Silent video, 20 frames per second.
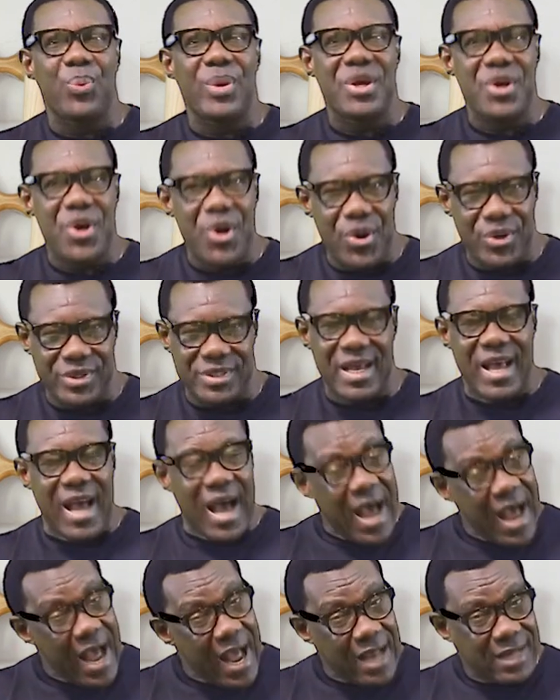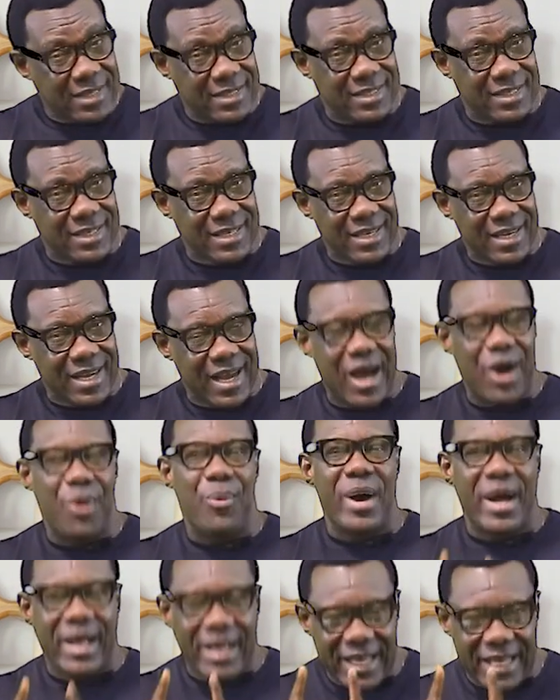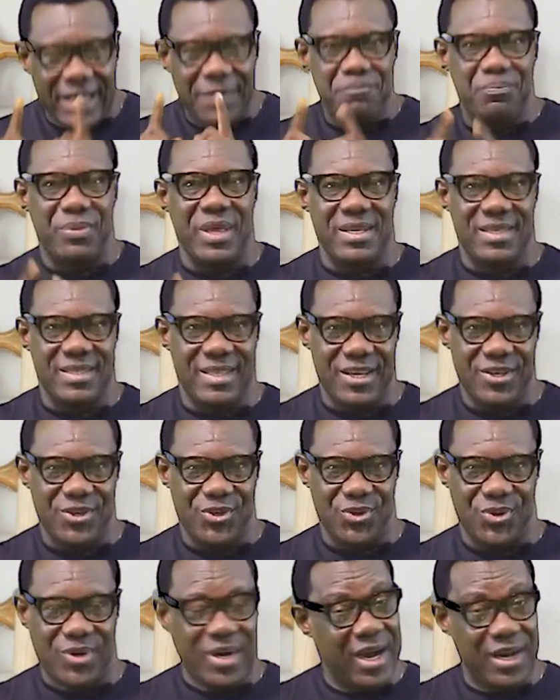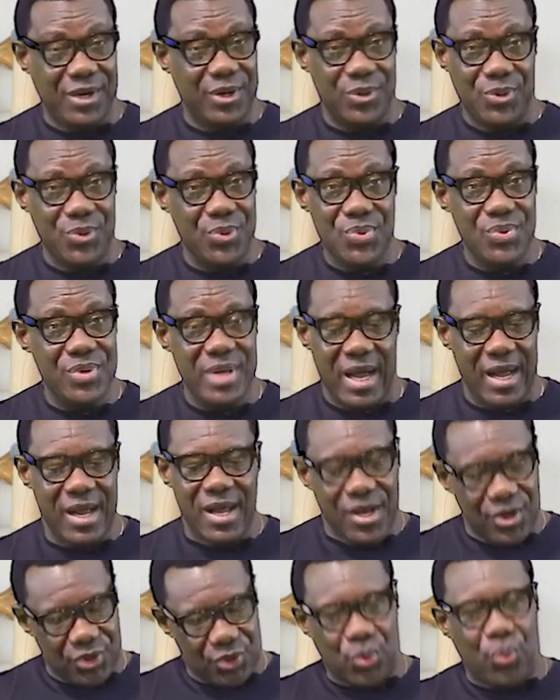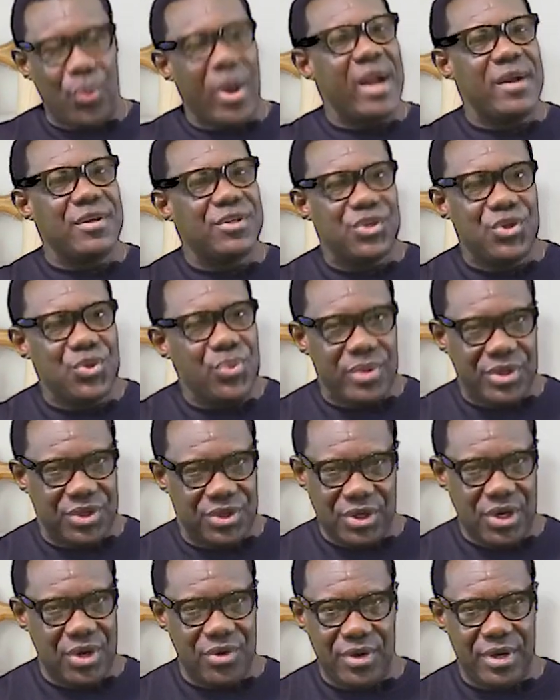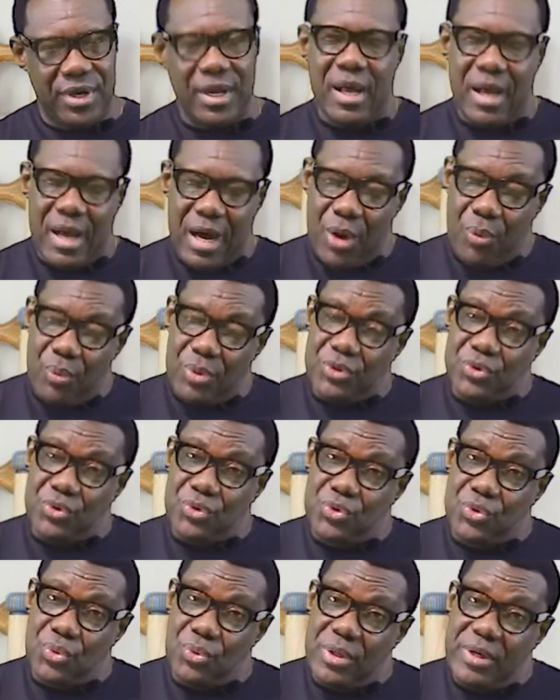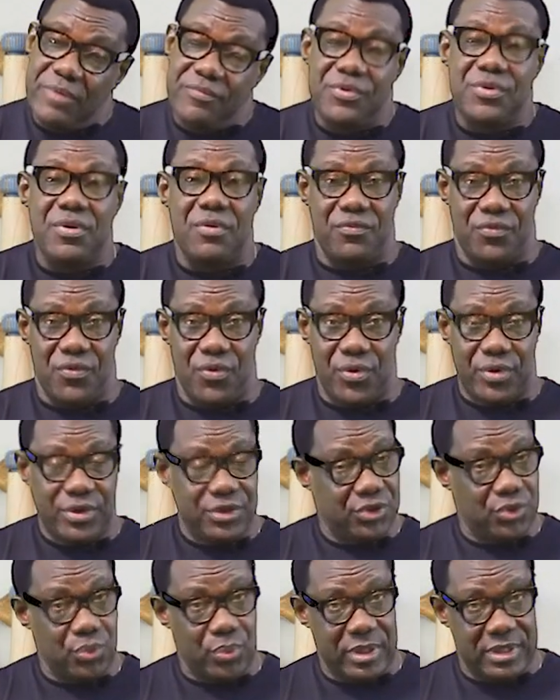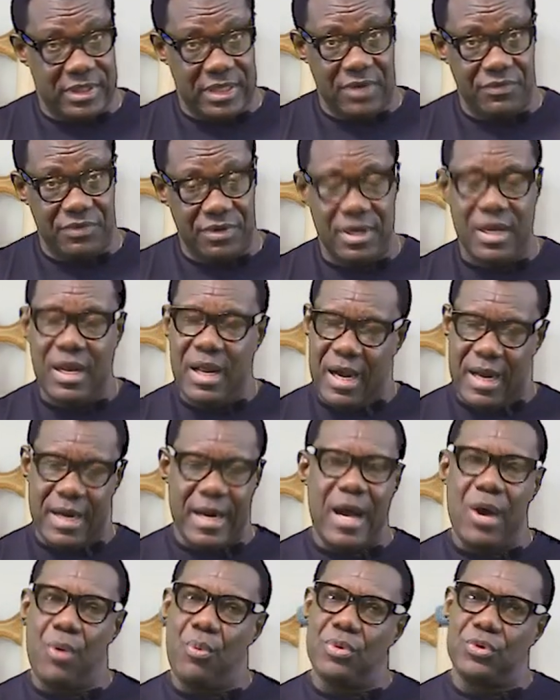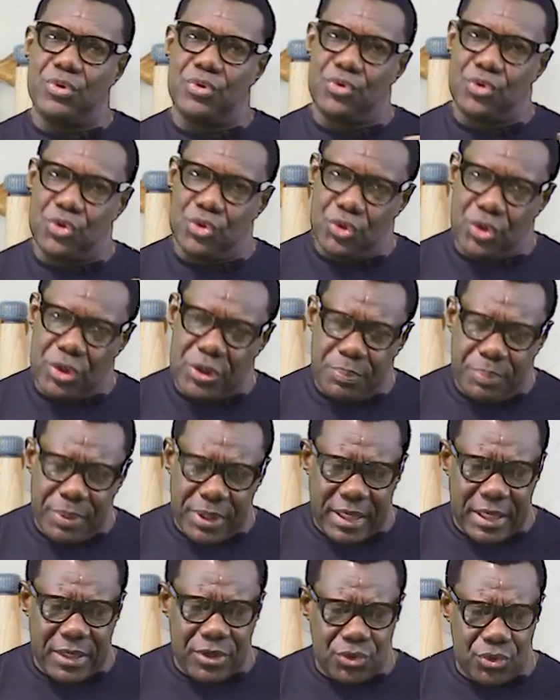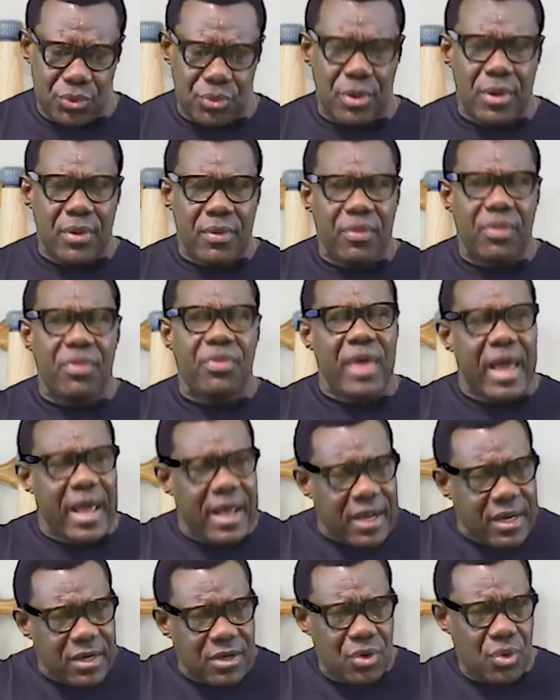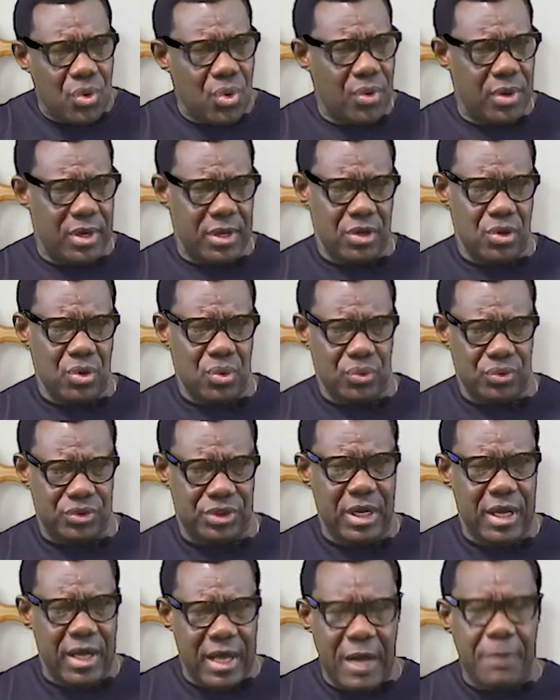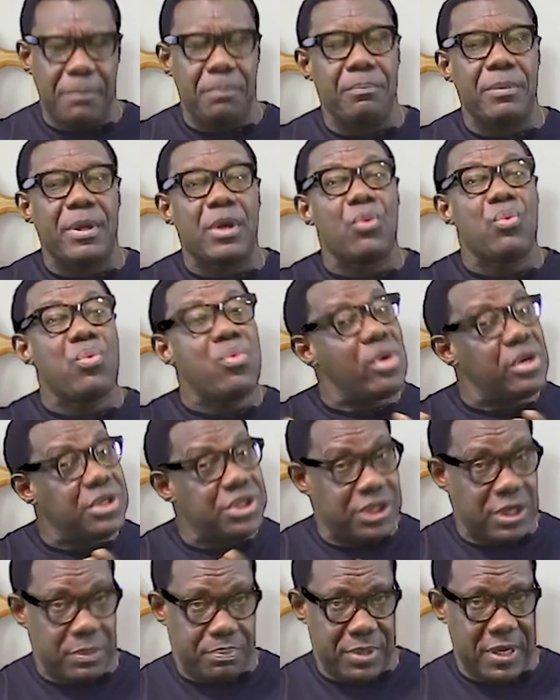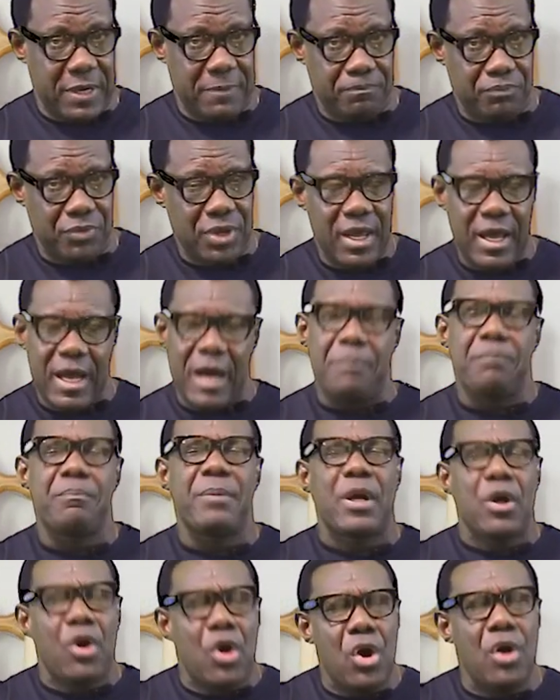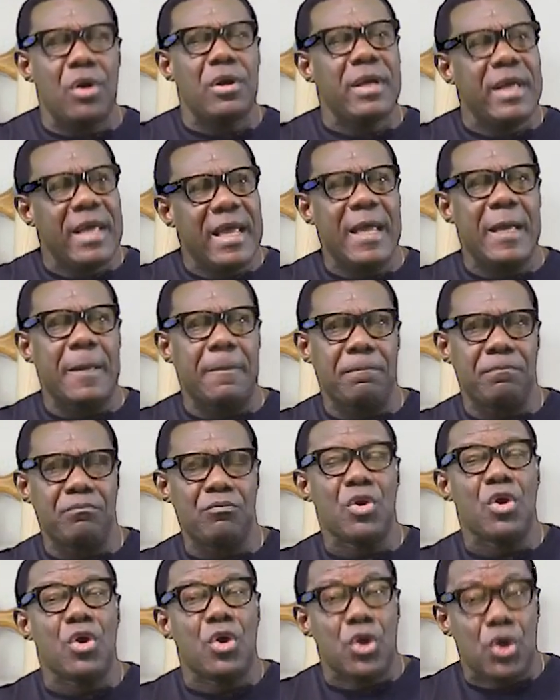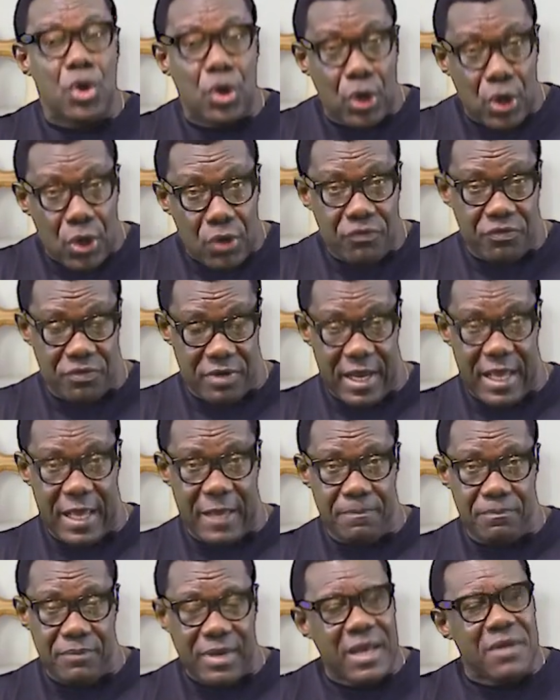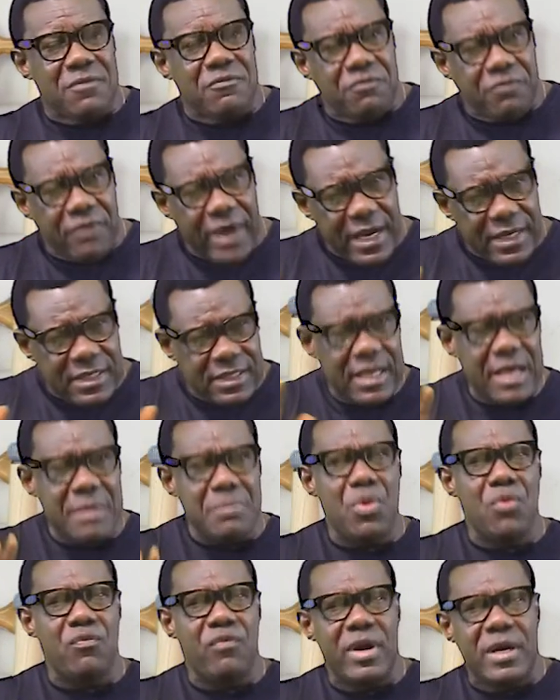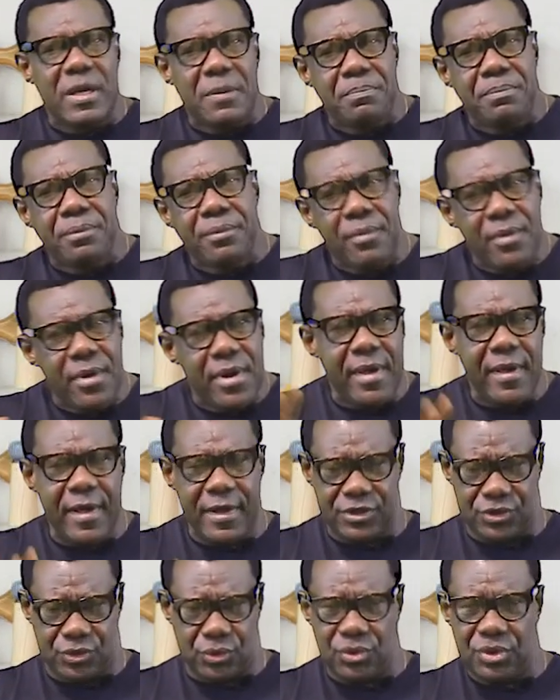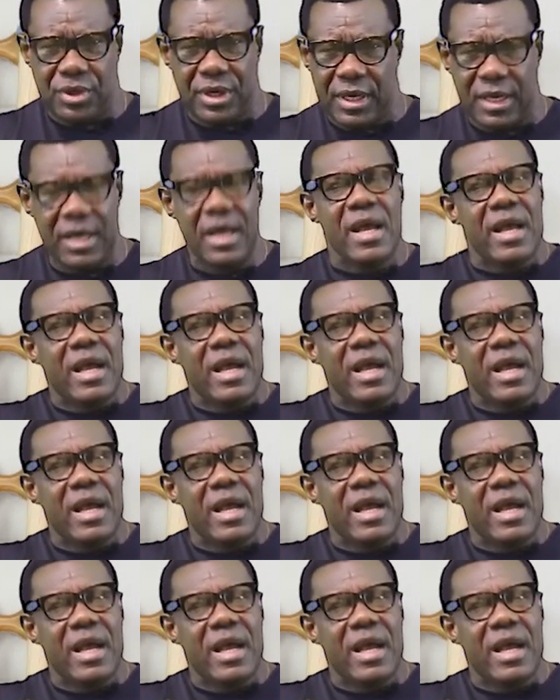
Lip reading: with us as our intercessor. Hallelujah. So whilst you are sharing, I want you to lift your voice towards heaven, and I want you to just begin to thank the Holy Ghost. Help me worship him. Help me call him your love name. Invite him over the prayers today.